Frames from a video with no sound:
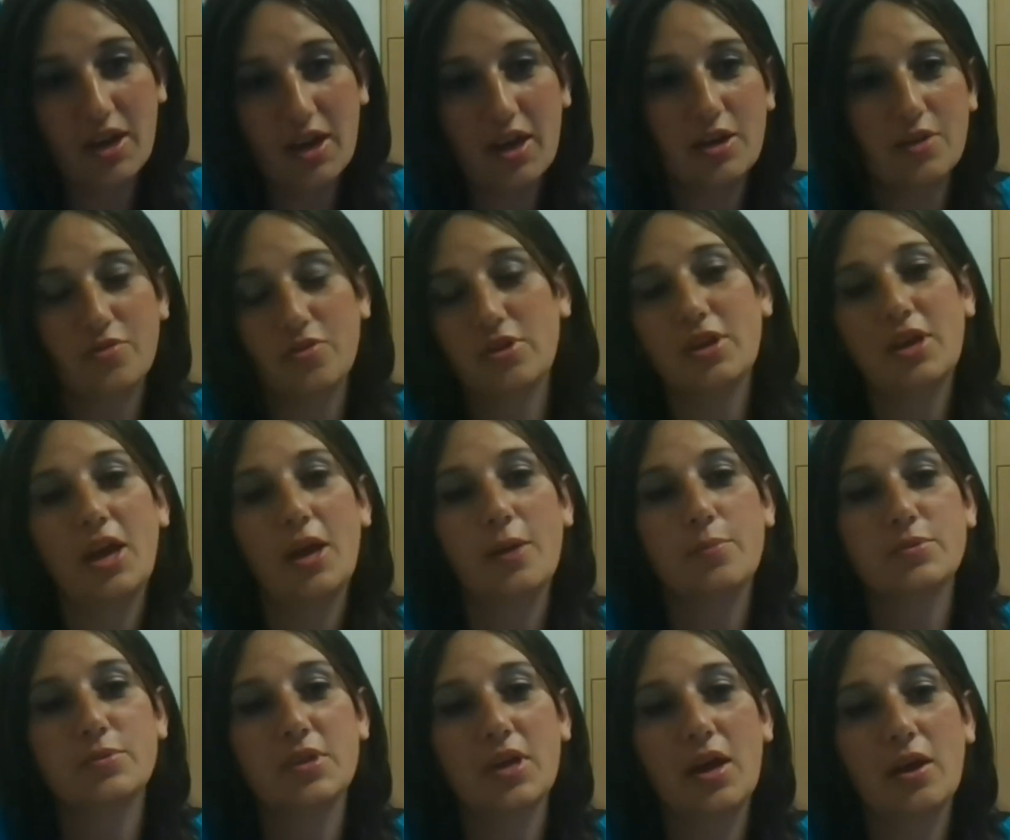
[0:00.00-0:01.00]
And if you're in
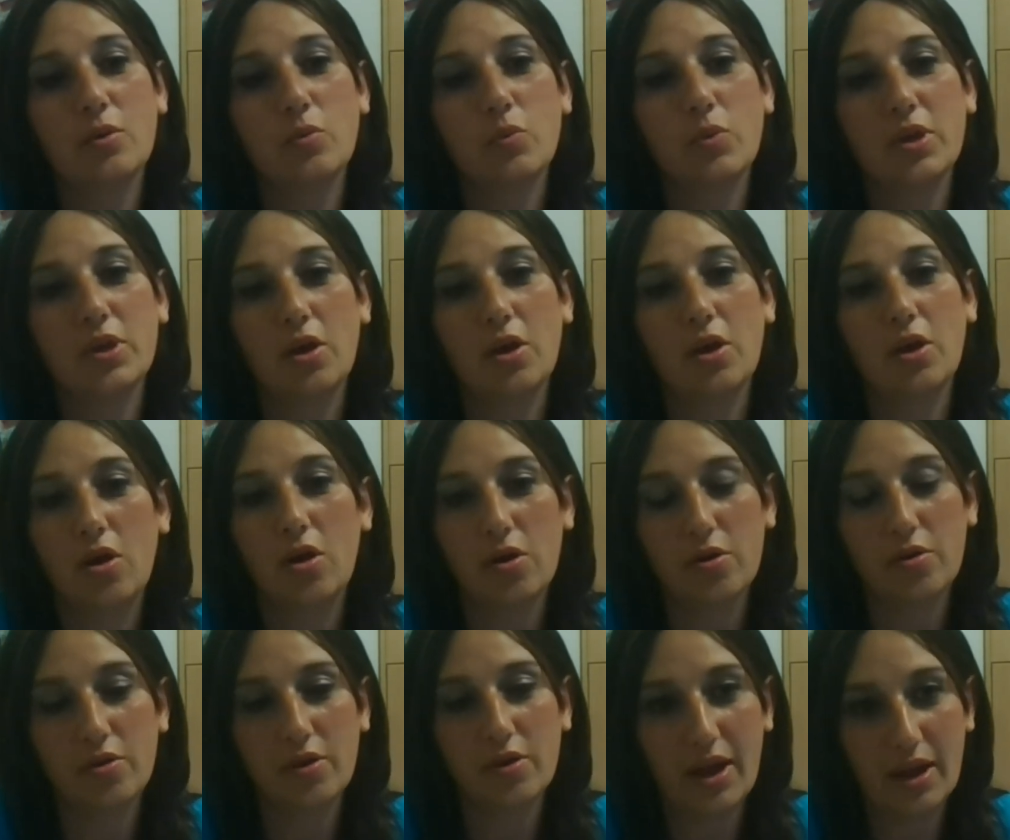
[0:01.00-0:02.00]
Cape Town, we
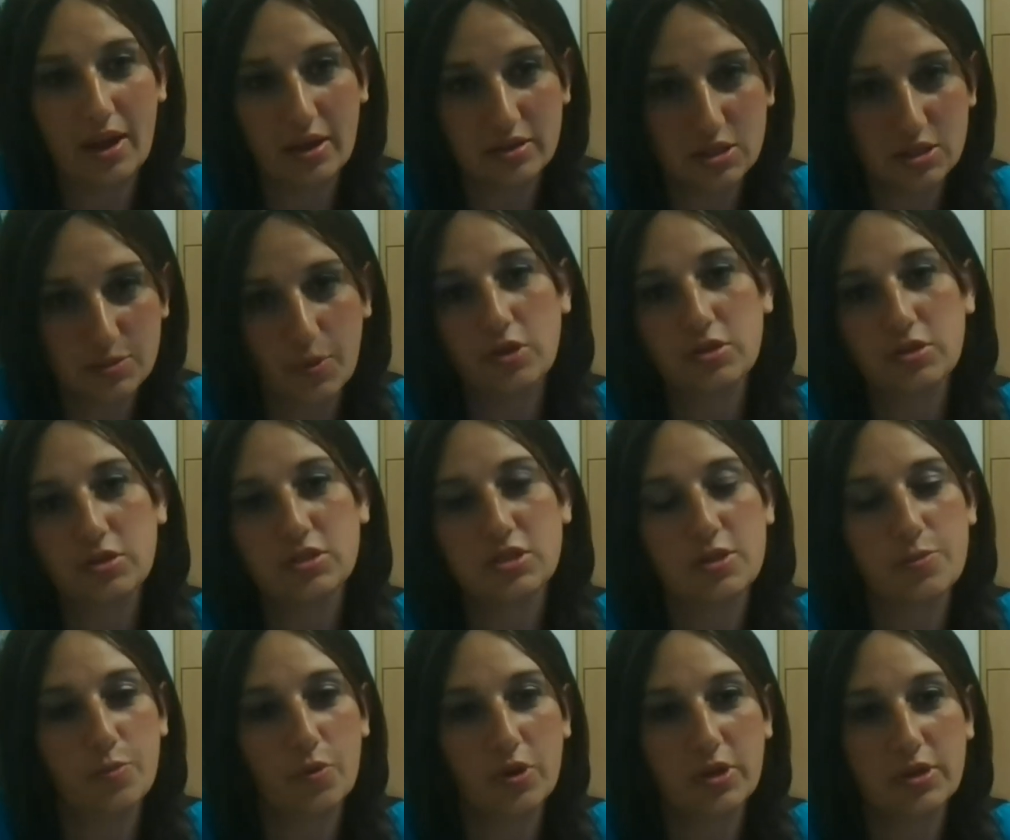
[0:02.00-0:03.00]
are at Spa
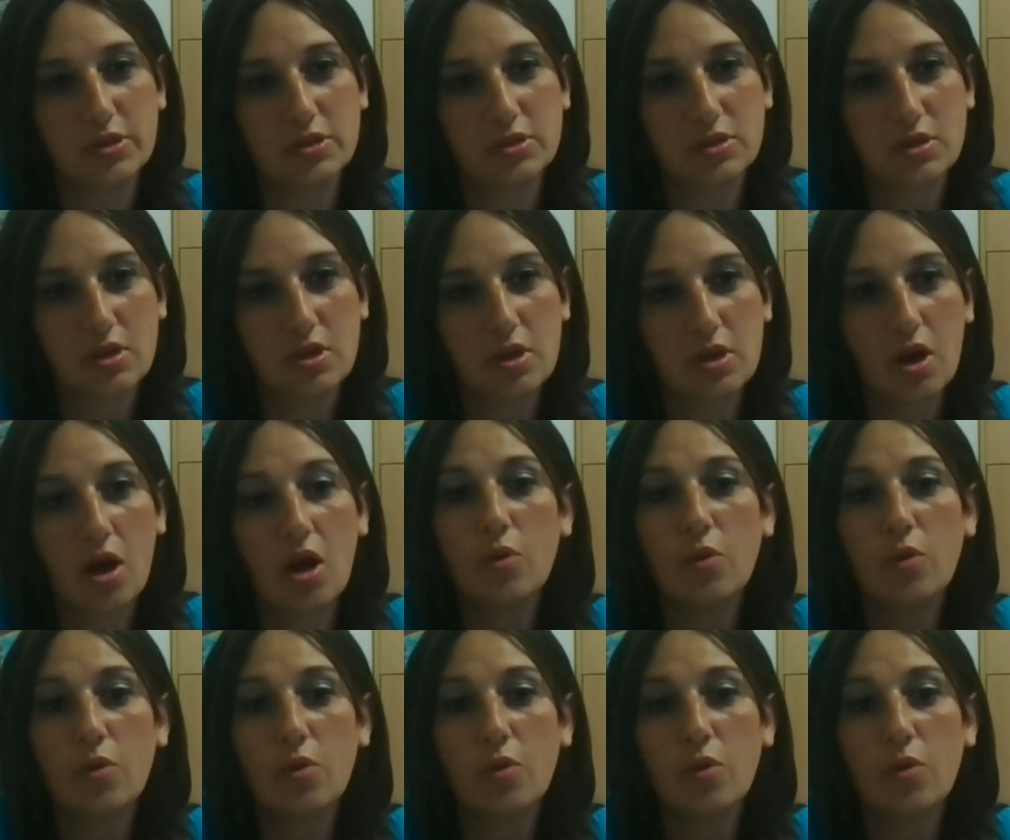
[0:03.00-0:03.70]
Sea Point.